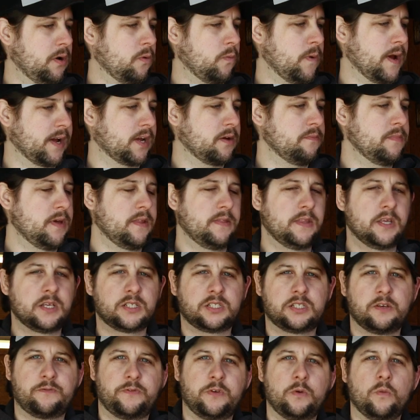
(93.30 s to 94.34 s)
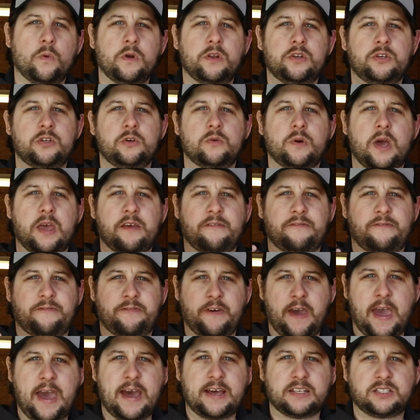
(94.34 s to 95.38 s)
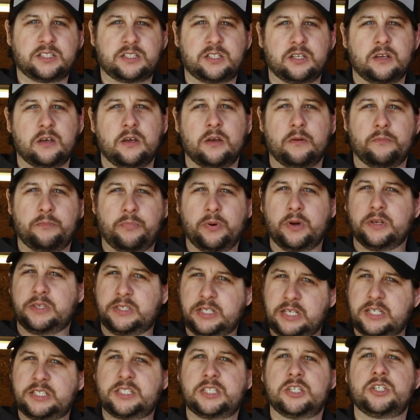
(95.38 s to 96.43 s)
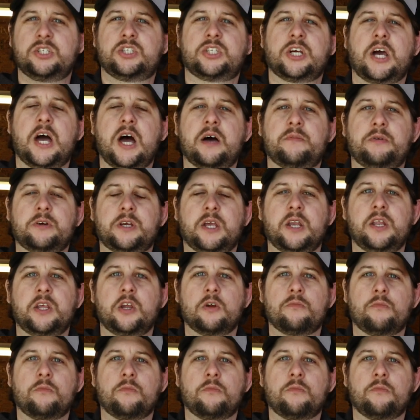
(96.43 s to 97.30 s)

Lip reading: to recommend this if you want to do a fast but decent job on getting your